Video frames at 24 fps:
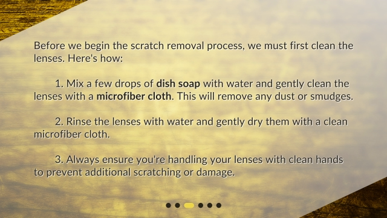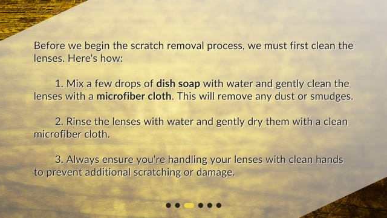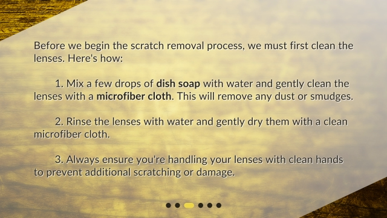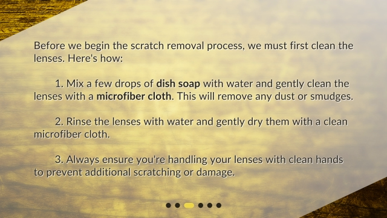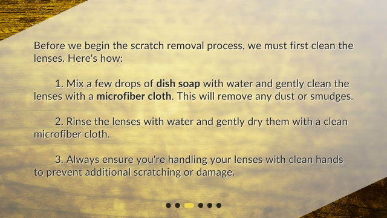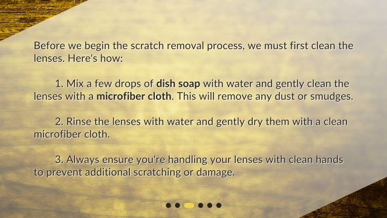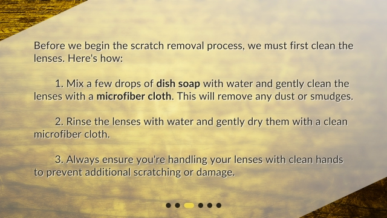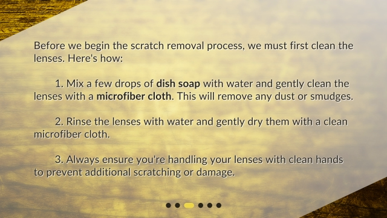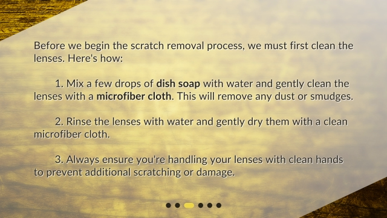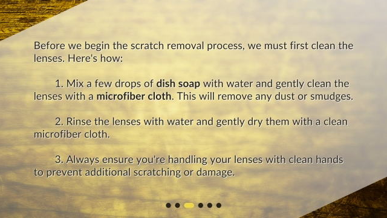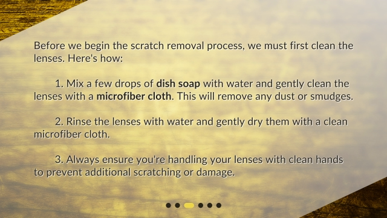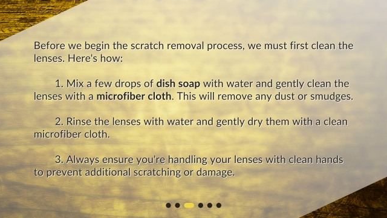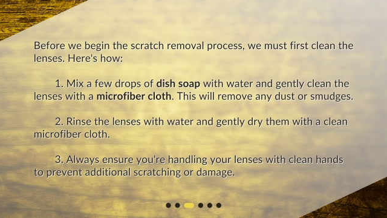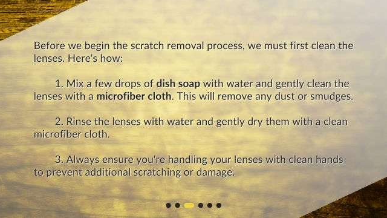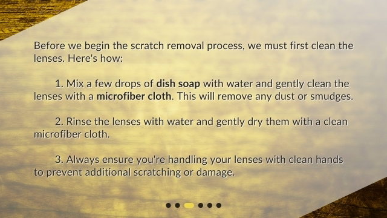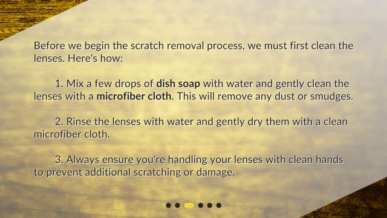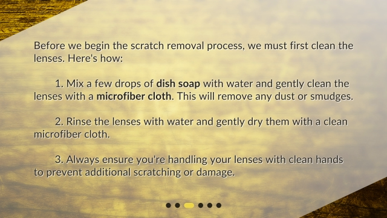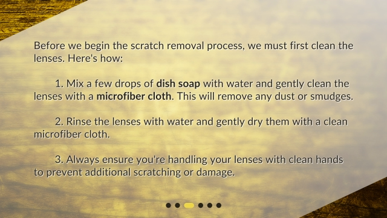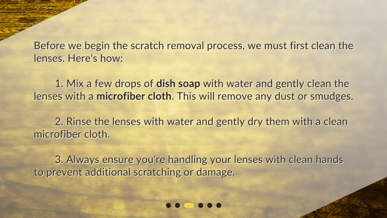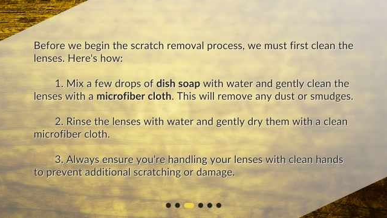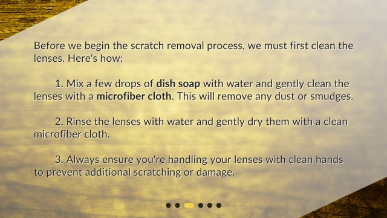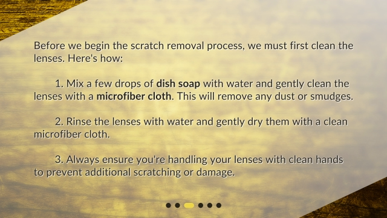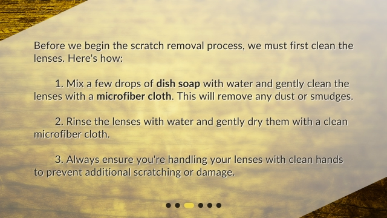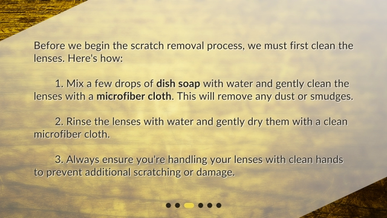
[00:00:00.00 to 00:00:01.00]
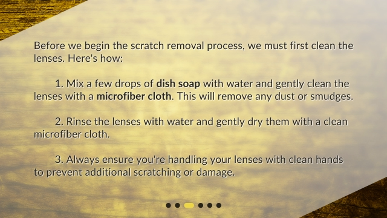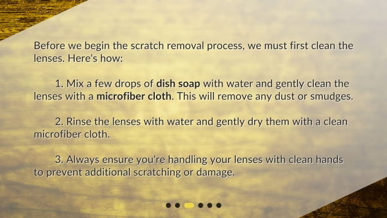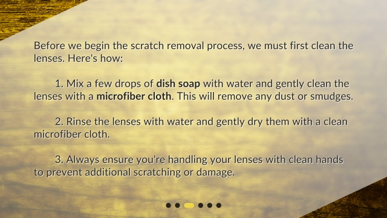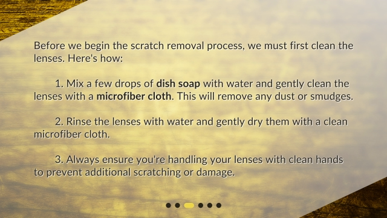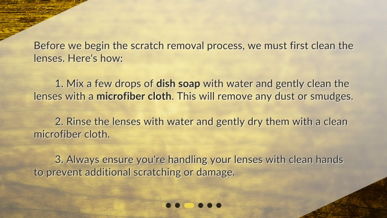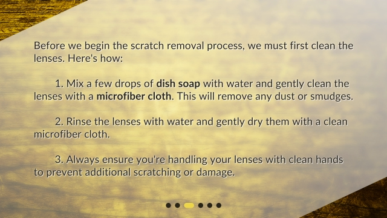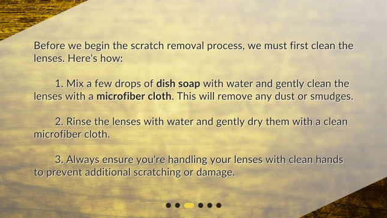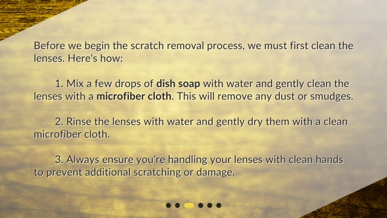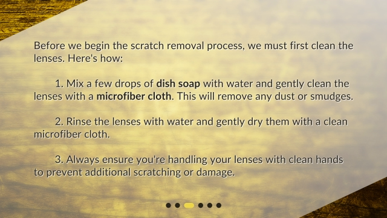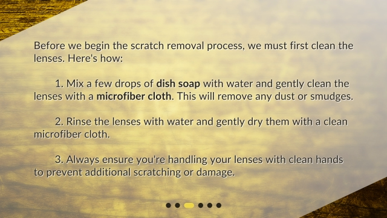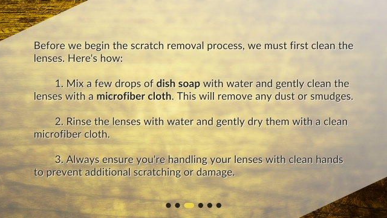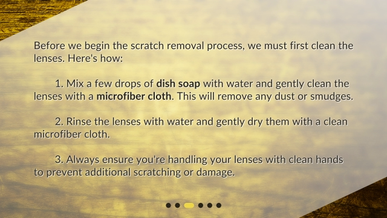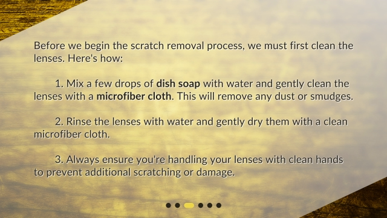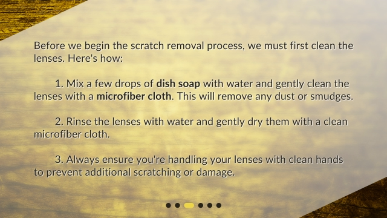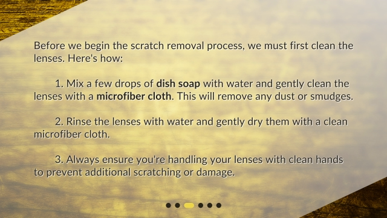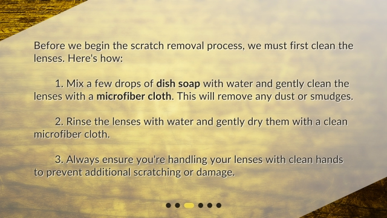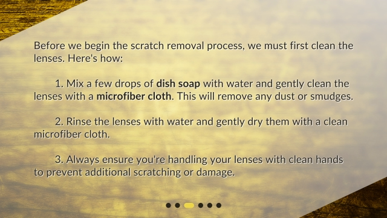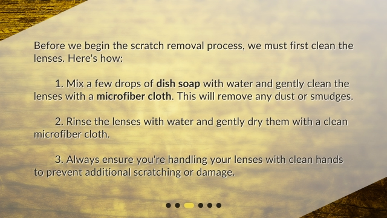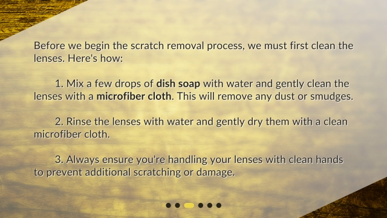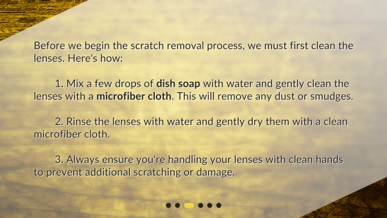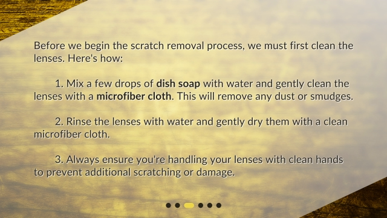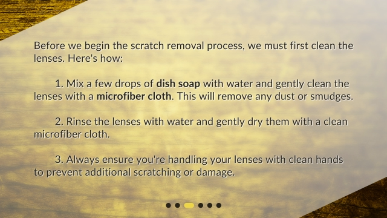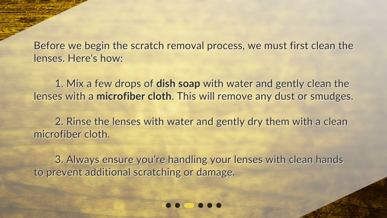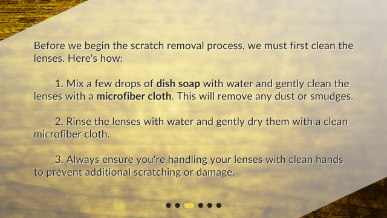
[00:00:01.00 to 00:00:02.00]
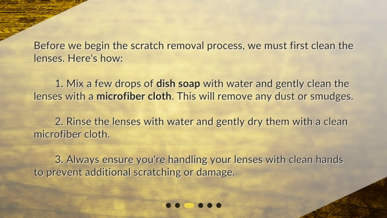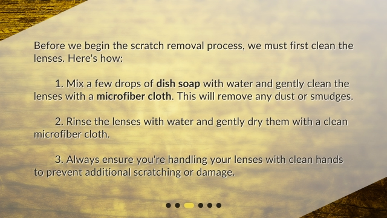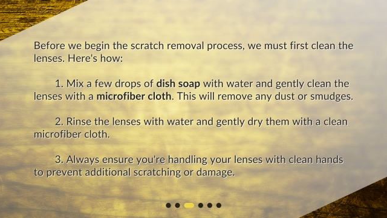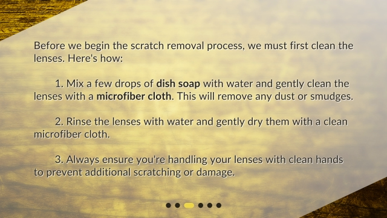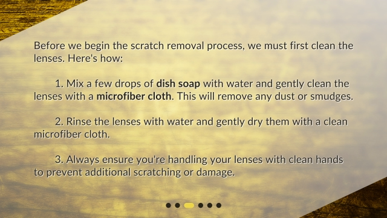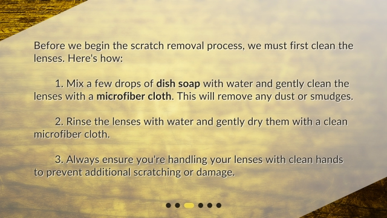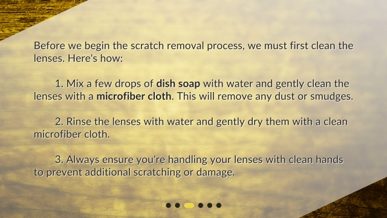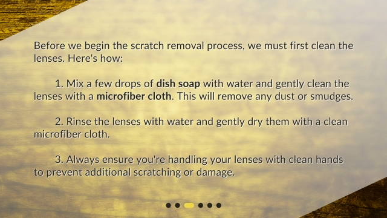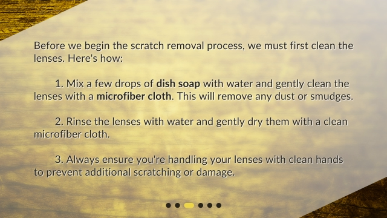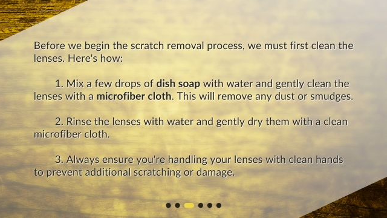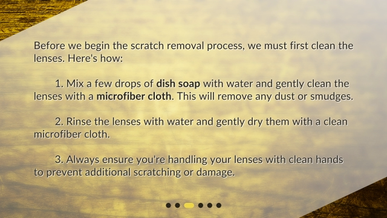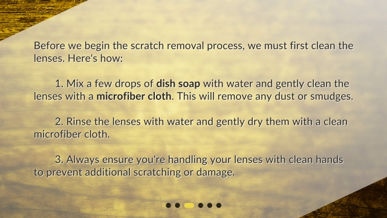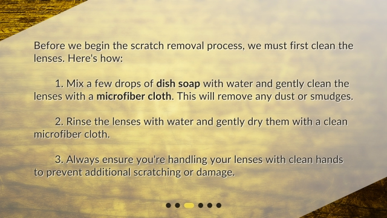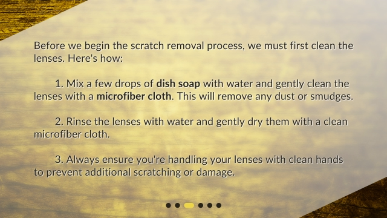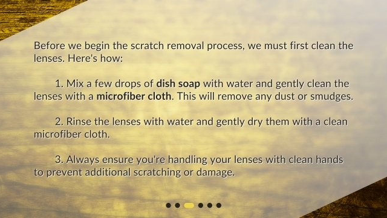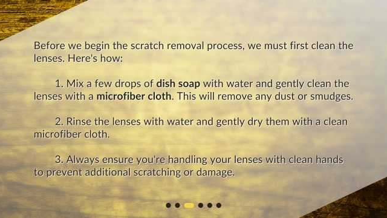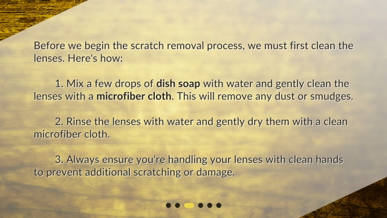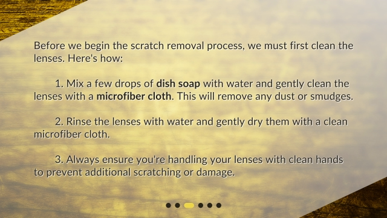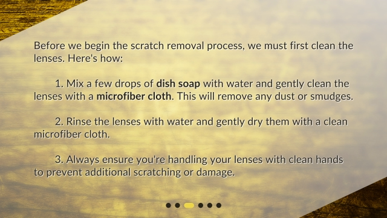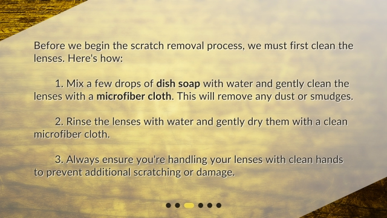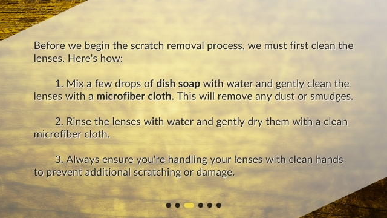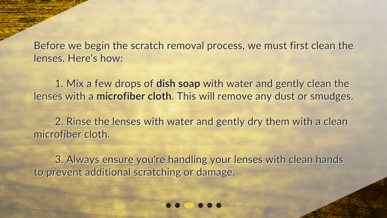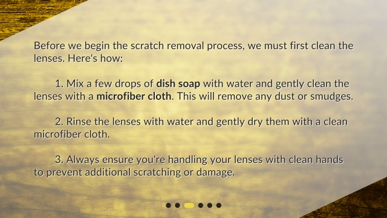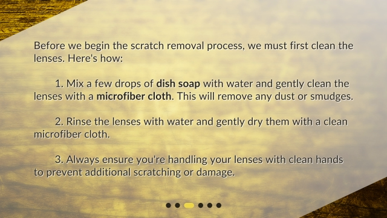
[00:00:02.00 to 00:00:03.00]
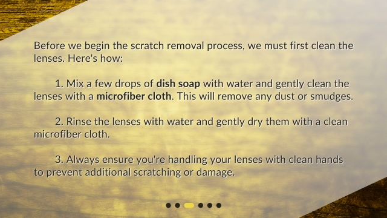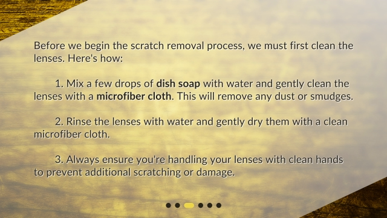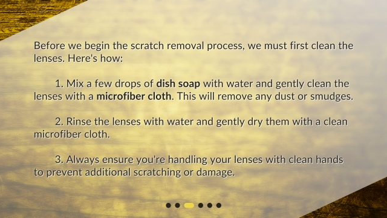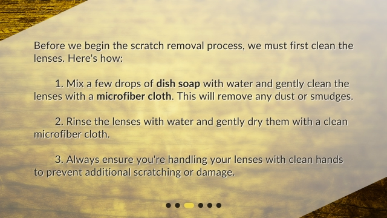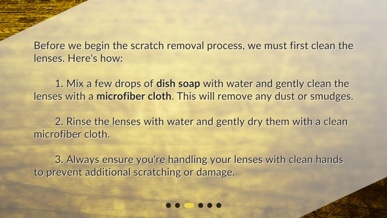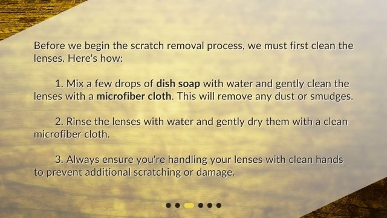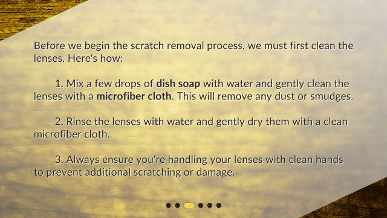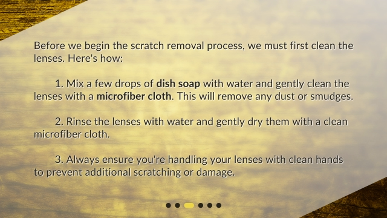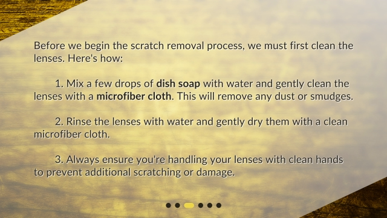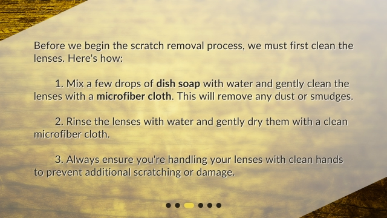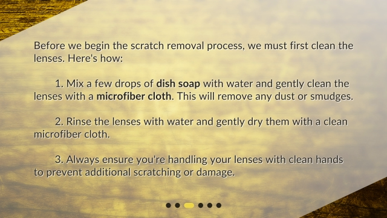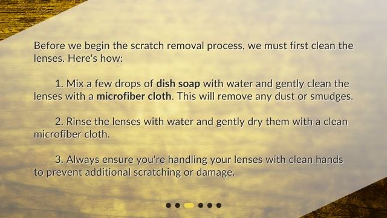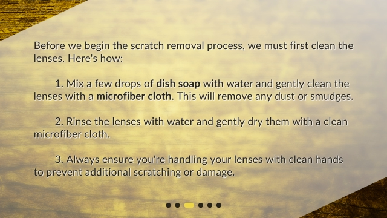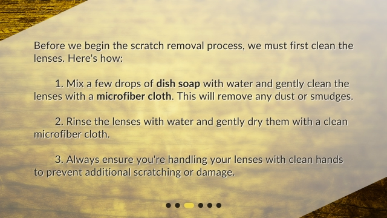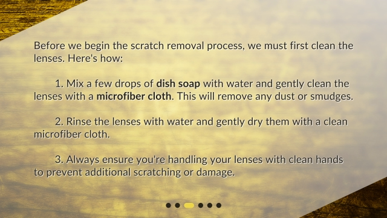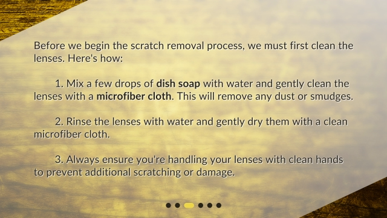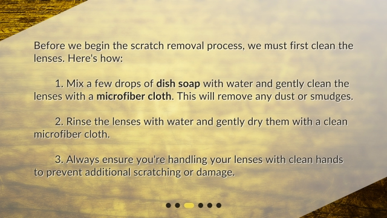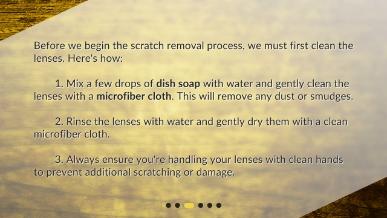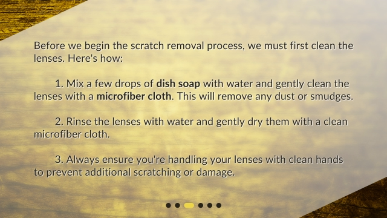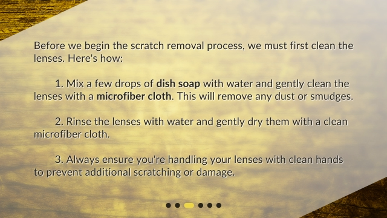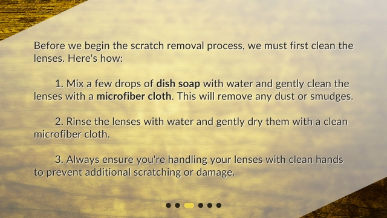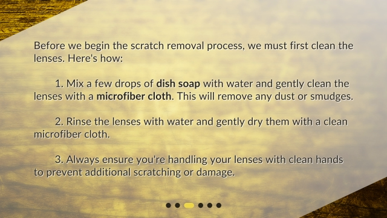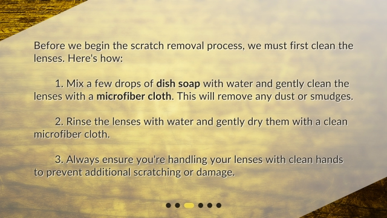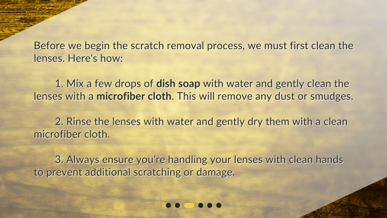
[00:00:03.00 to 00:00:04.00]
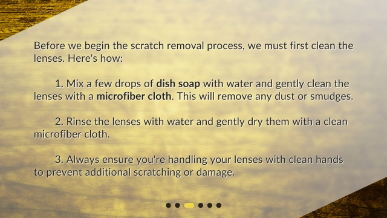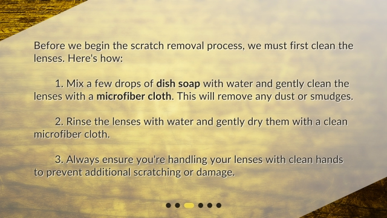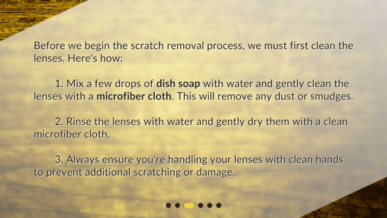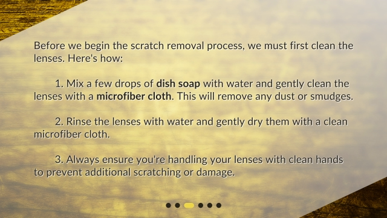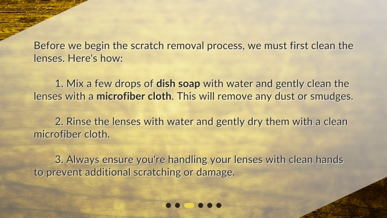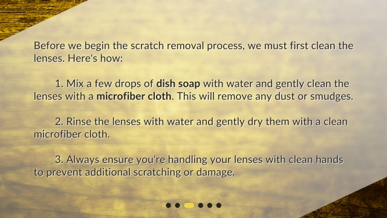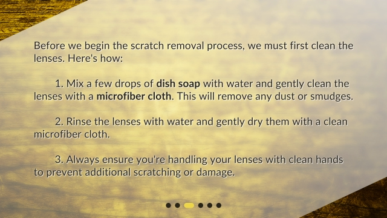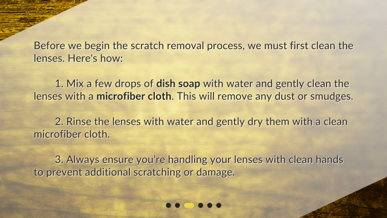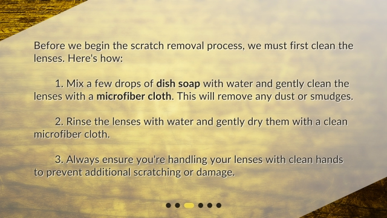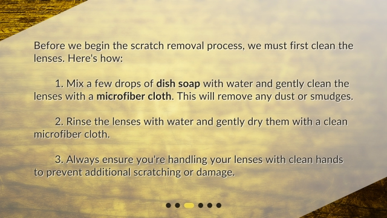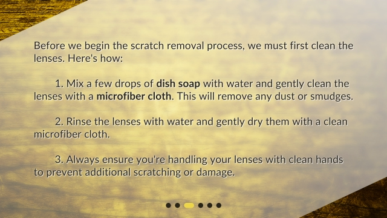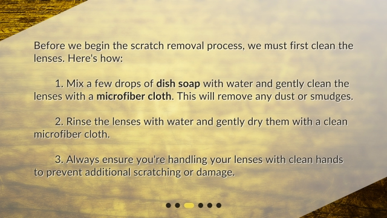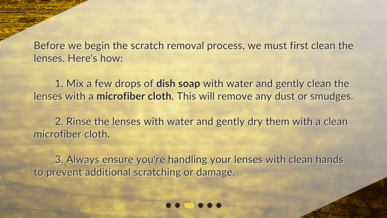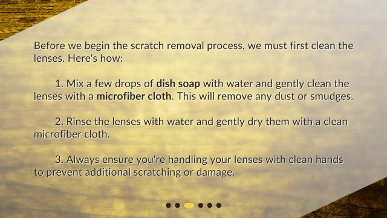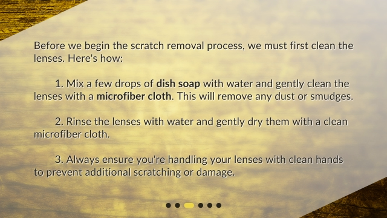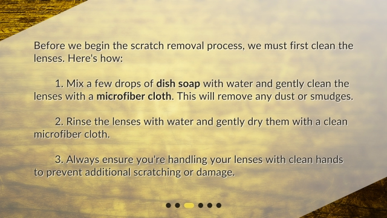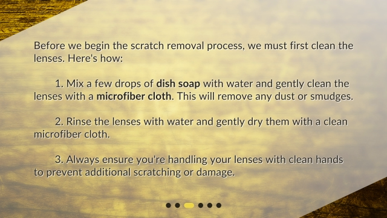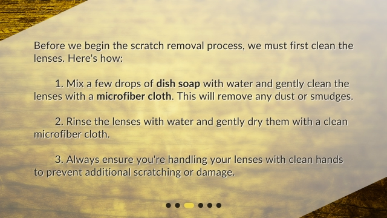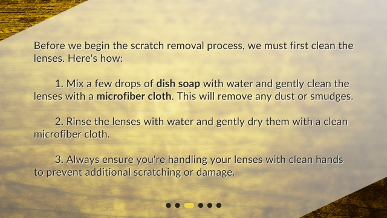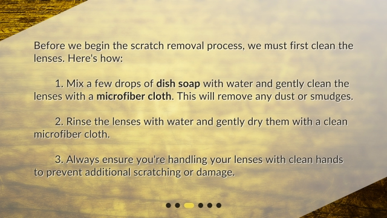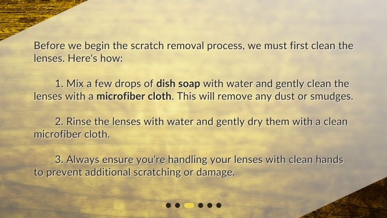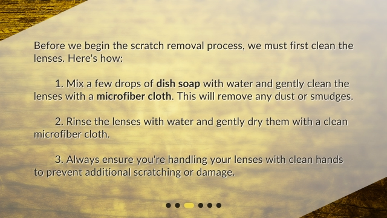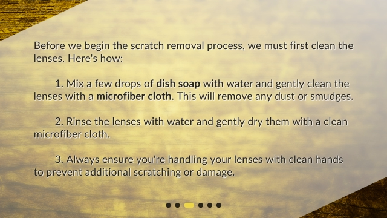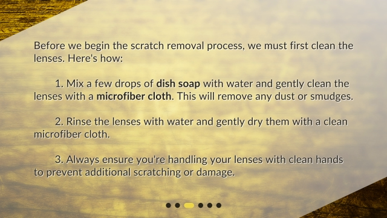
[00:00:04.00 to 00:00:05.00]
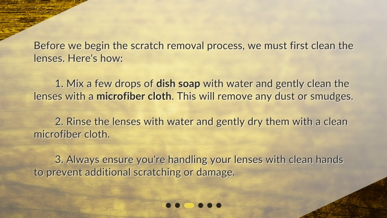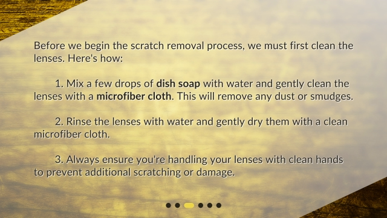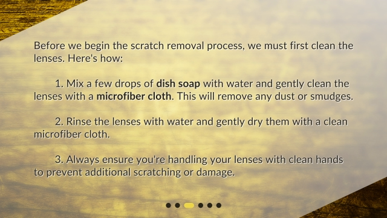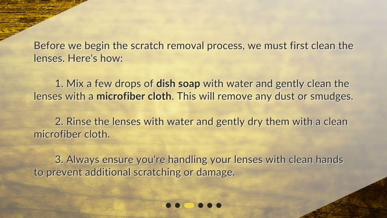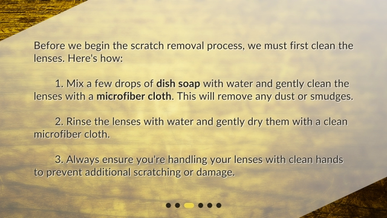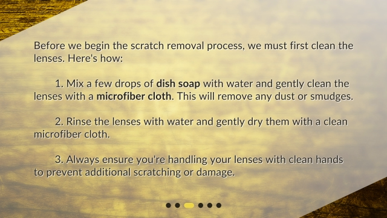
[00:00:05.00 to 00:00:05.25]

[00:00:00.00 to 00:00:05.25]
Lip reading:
[unreadable: no face in view]